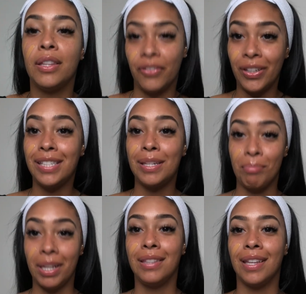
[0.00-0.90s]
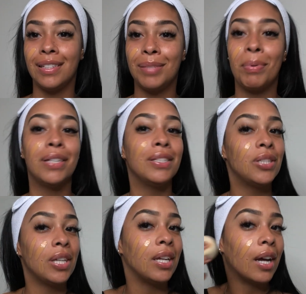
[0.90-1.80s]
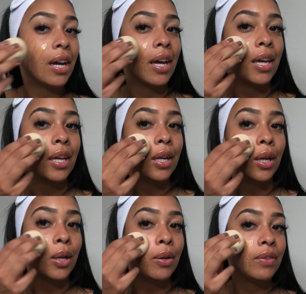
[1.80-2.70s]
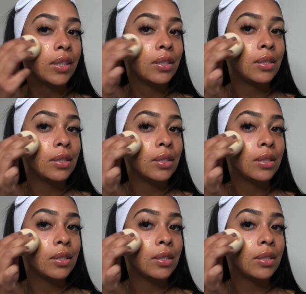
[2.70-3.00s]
Fenty blending sponge and I love it.